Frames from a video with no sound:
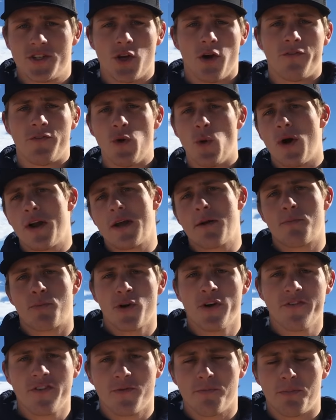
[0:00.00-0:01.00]
So if you want to
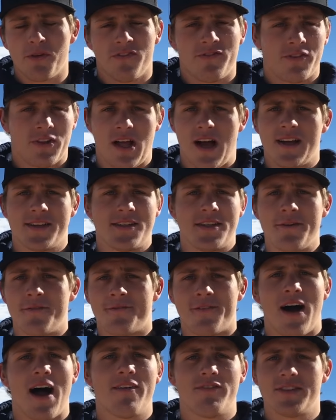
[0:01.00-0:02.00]
improve your velocity
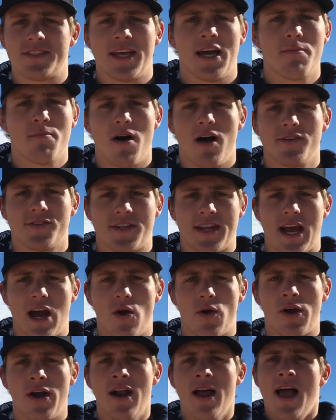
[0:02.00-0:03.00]
5 to 10 miles an
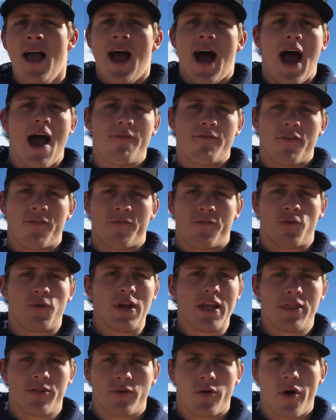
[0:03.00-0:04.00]
hour, I have a
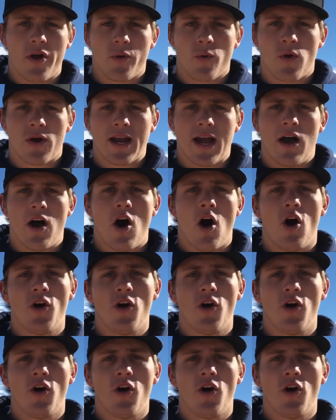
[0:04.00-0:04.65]
free throwing workout.